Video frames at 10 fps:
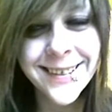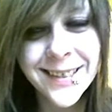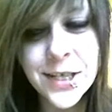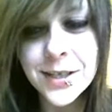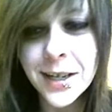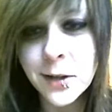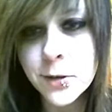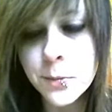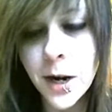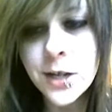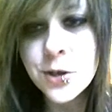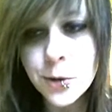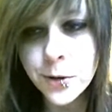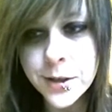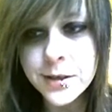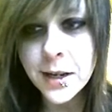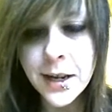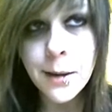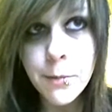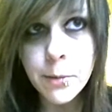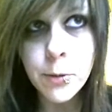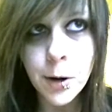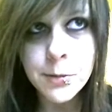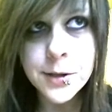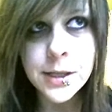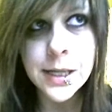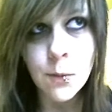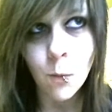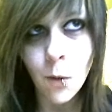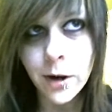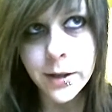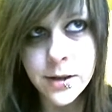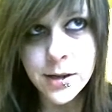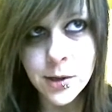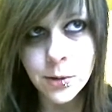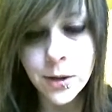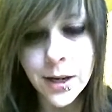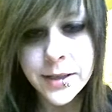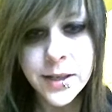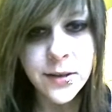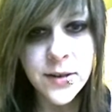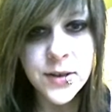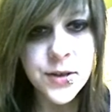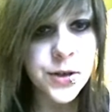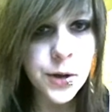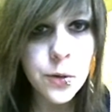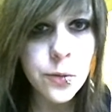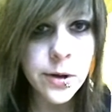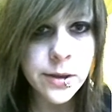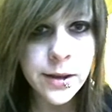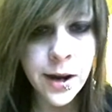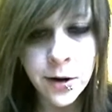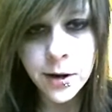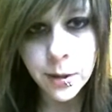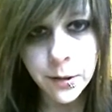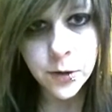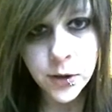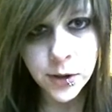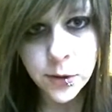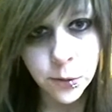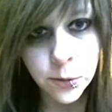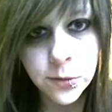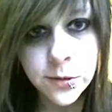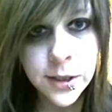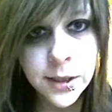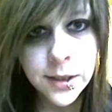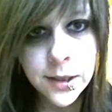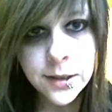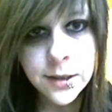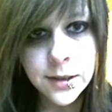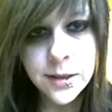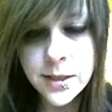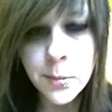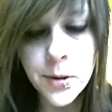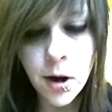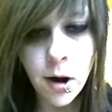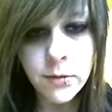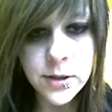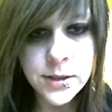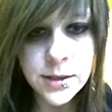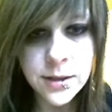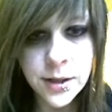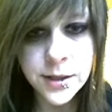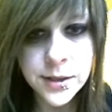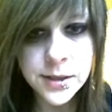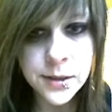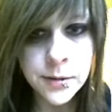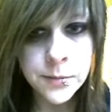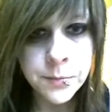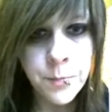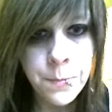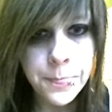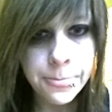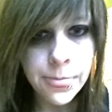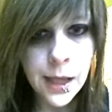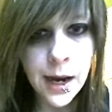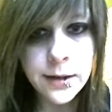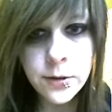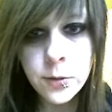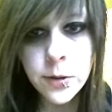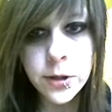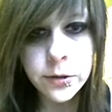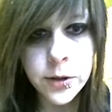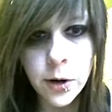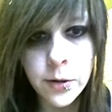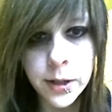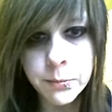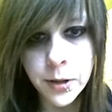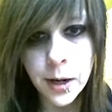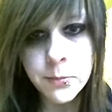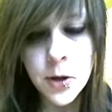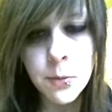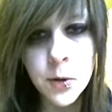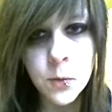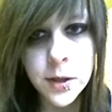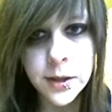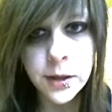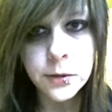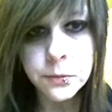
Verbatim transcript: She's like, it was my choice. I kept my promise because I wanted to. It has nothing to do with caring about you. Except it obviously does. I don't know where you're going, but I'm coming with you.